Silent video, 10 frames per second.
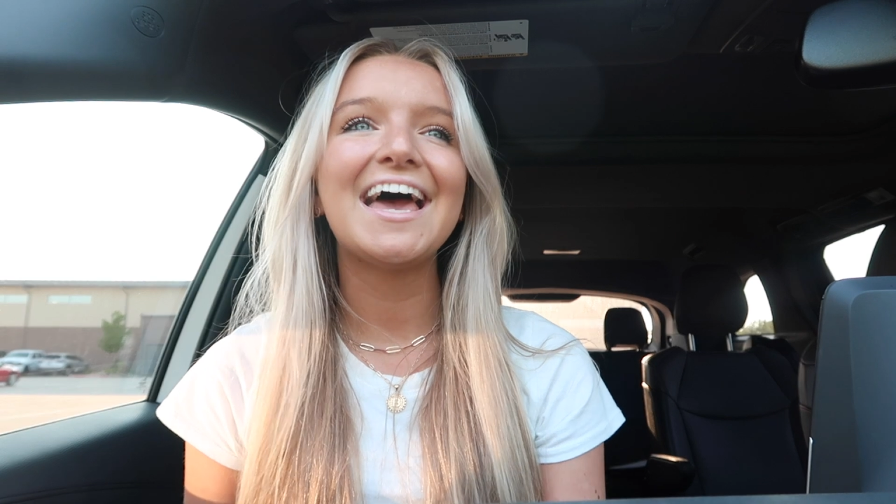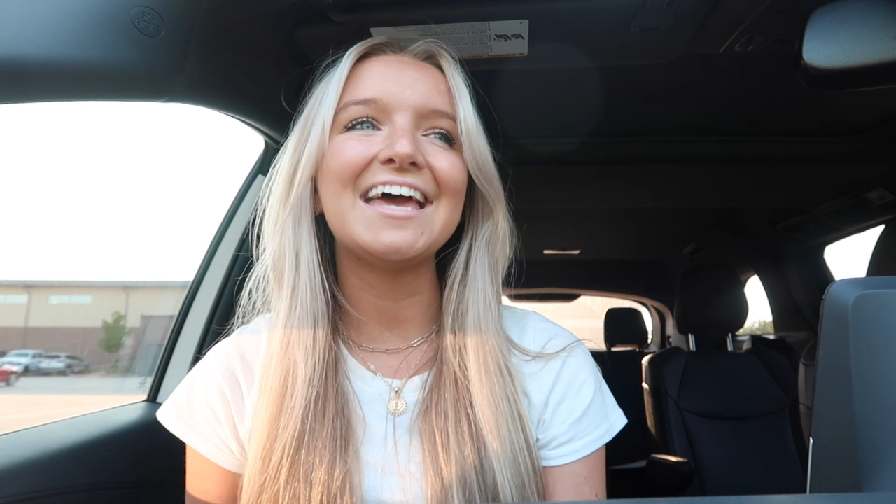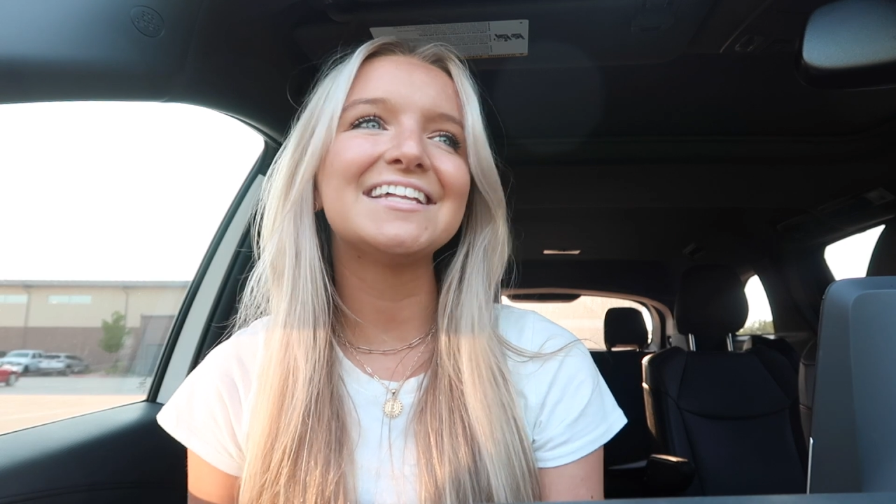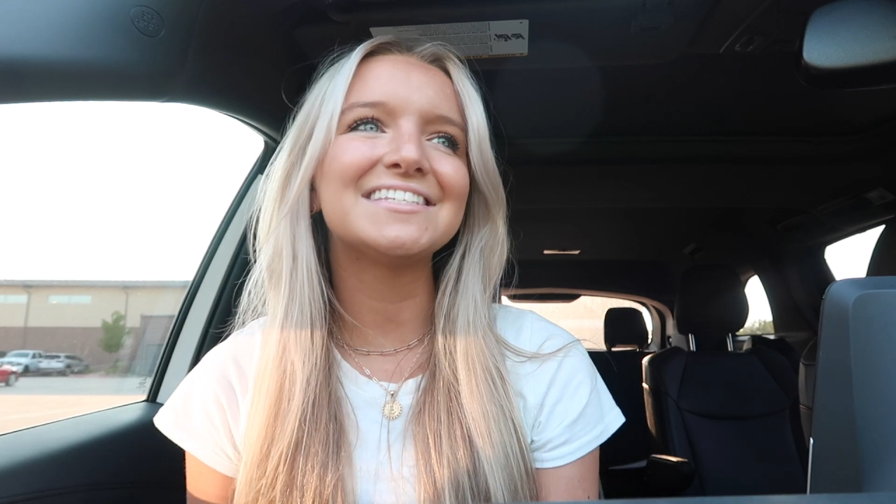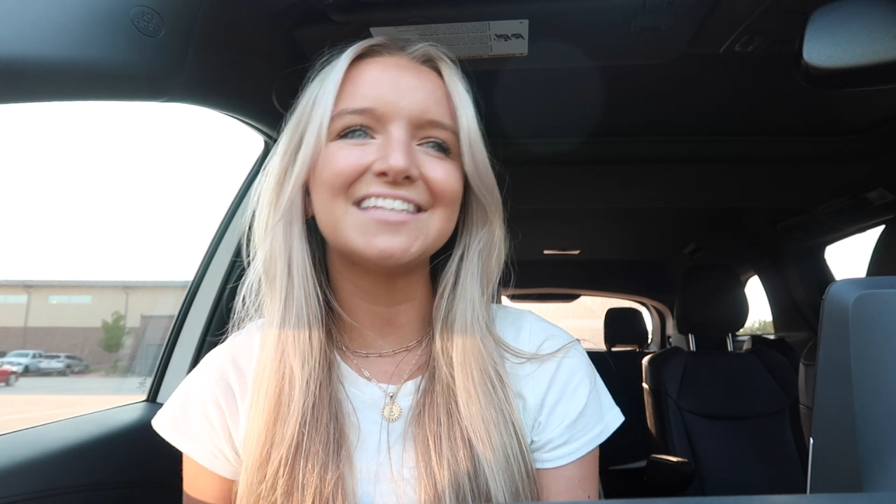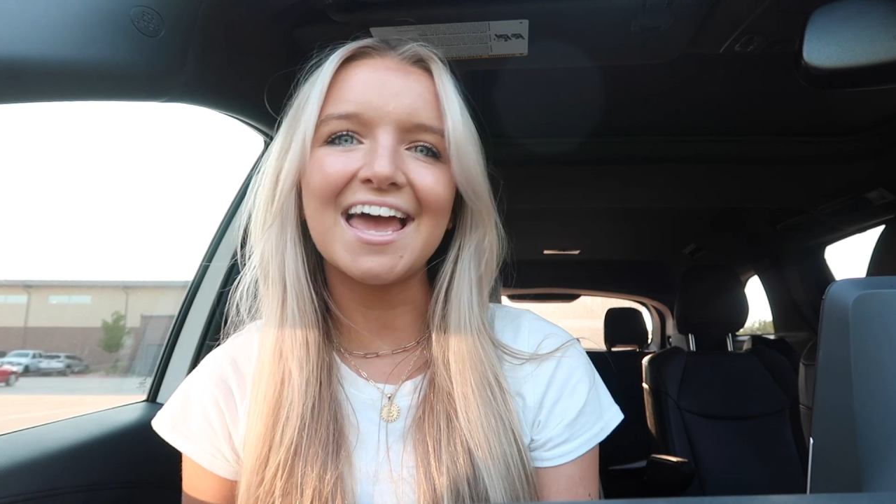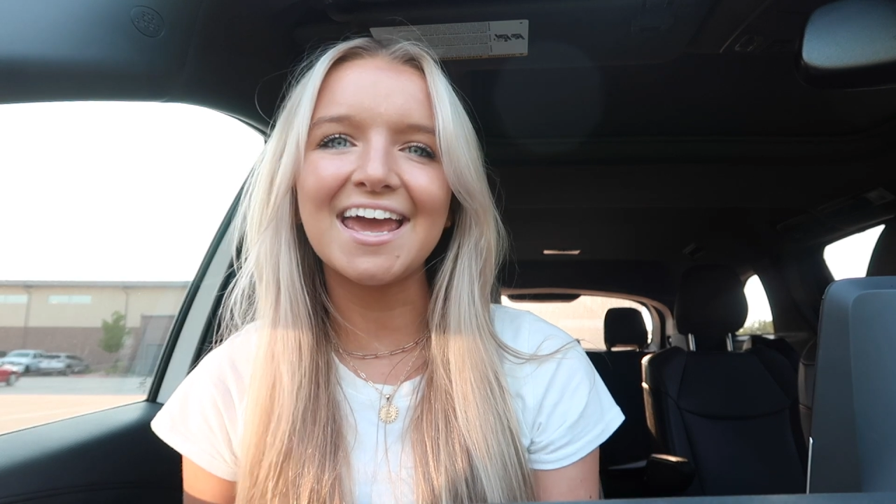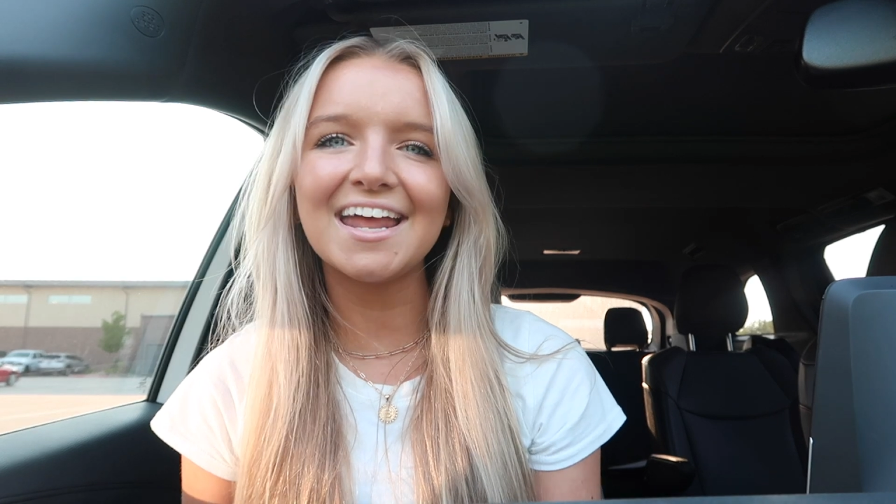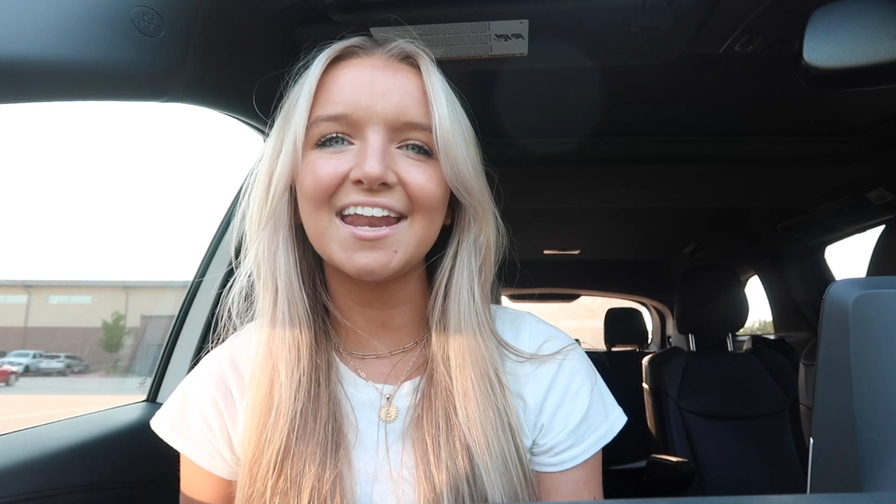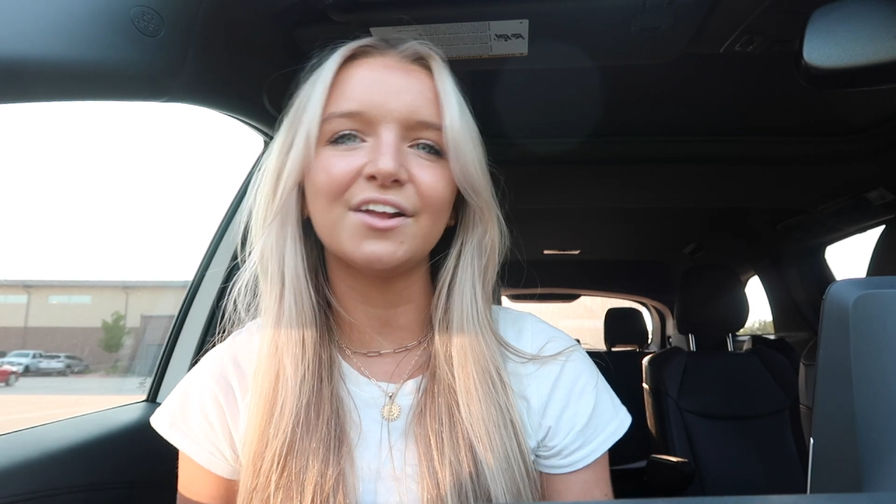
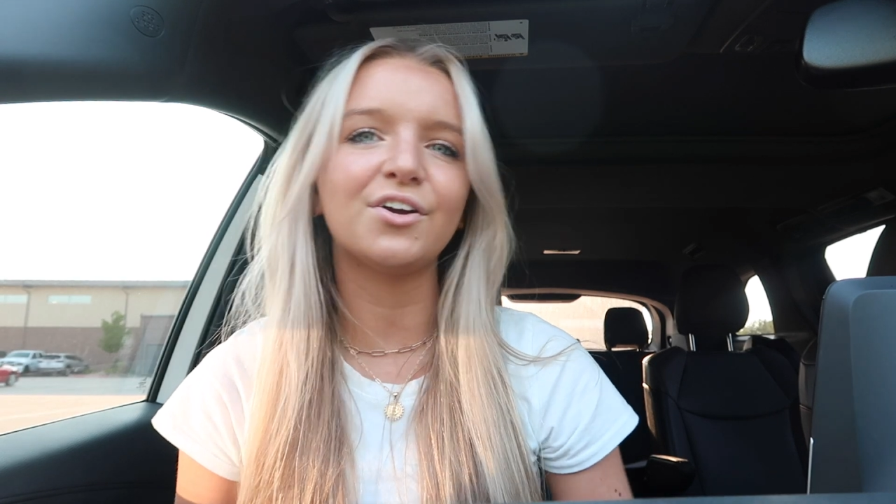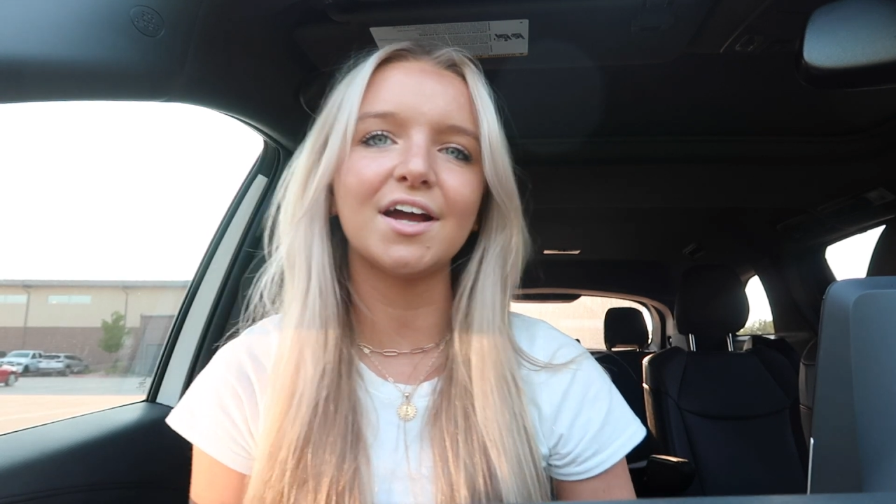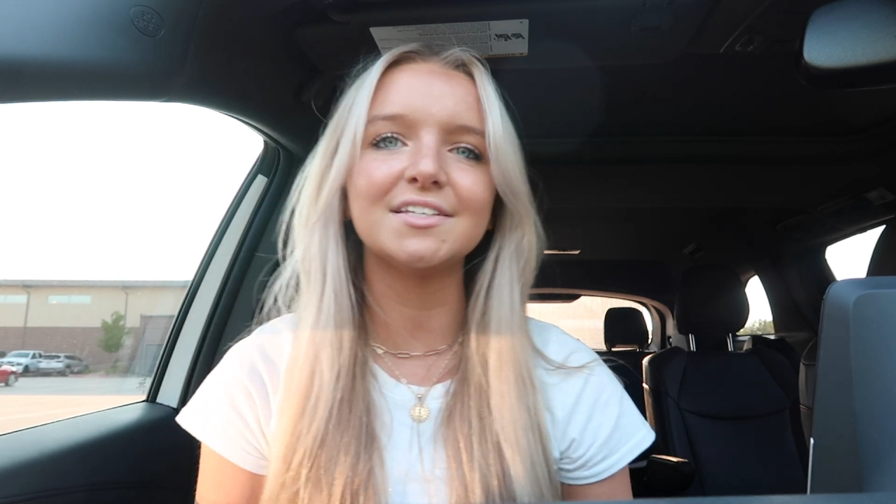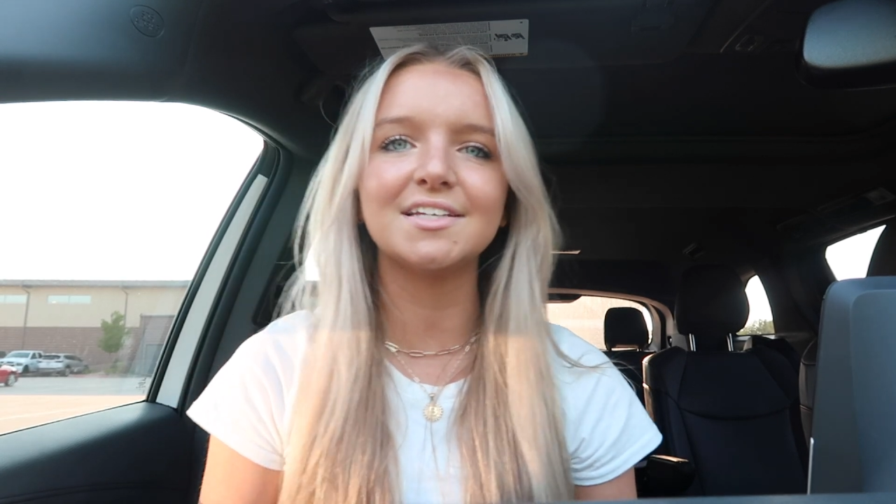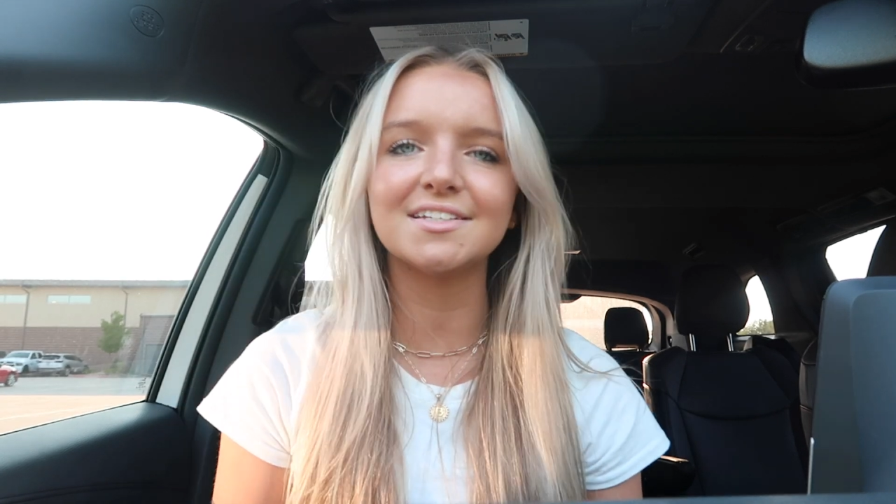insane and crazy